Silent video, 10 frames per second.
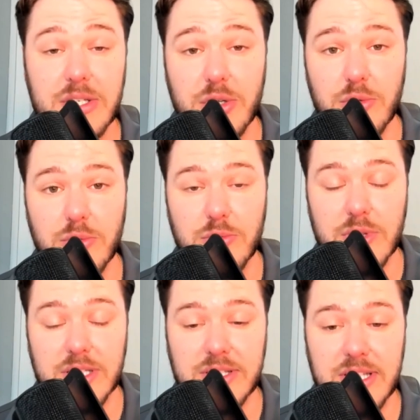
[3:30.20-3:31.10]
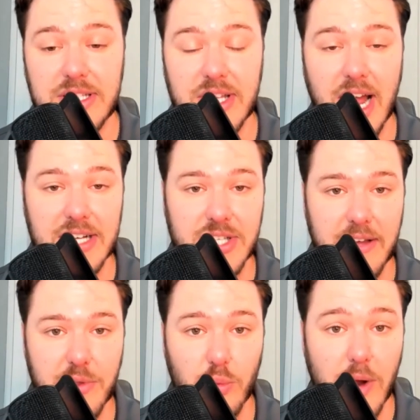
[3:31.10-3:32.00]
into the season, I
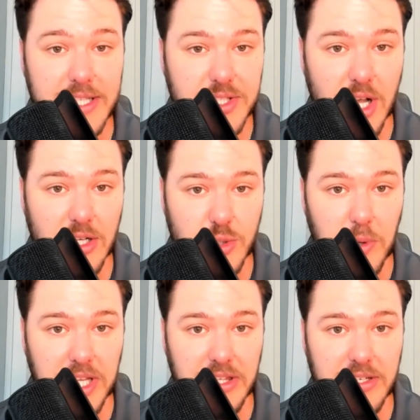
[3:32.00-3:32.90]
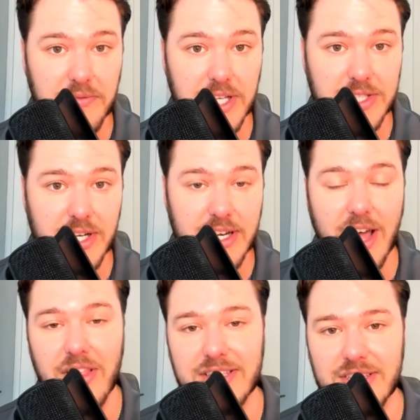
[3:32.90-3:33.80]
actually have the Red Sox winning the division. And
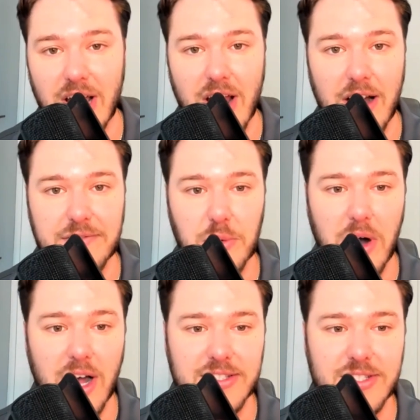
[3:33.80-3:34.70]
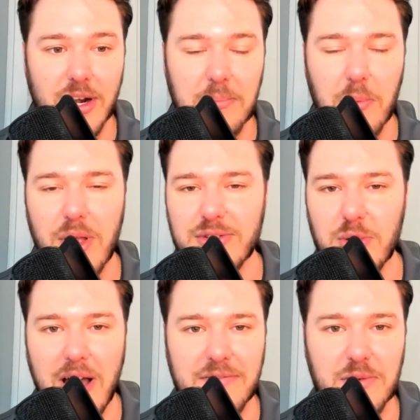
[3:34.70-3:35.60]
now that's not off to a hot start, but we
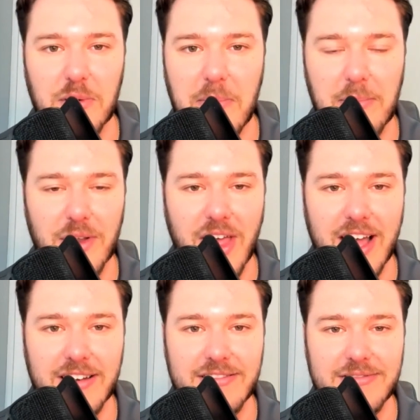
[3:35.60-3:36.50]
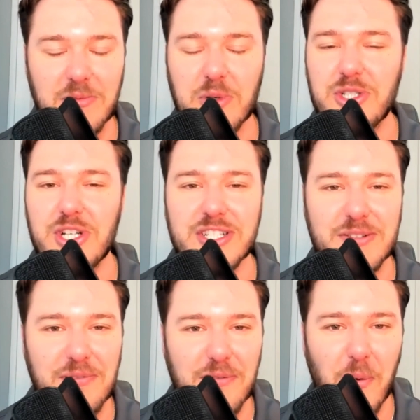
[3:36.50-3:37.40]
also have to remember that we're
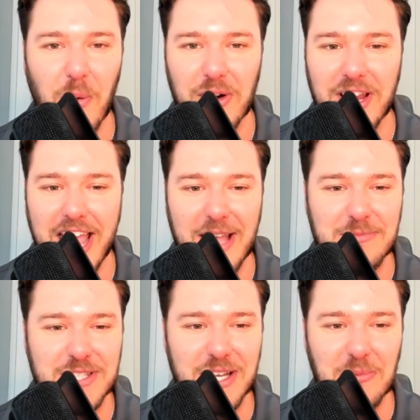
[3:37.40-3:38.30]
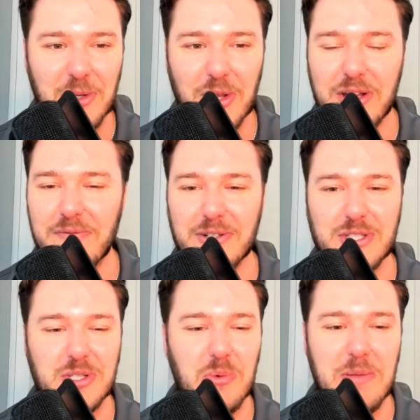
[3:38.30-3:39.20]
just 4 games in. We're looking for
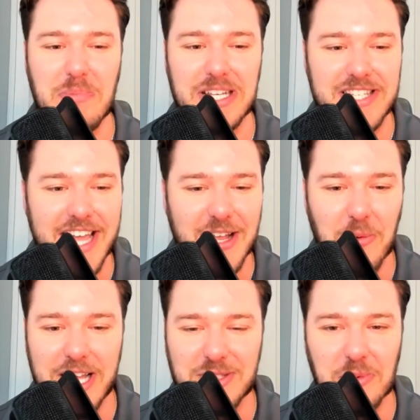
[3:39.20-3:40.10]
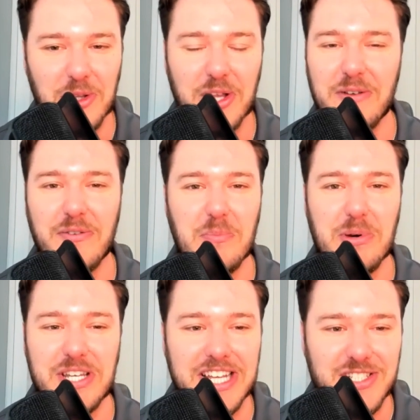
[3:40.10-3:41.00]
sweeping takeaways. We're looking for
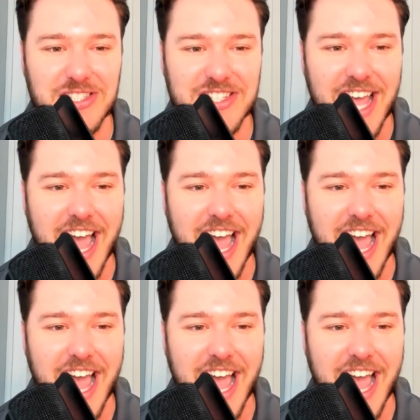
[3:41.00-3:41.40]
predictions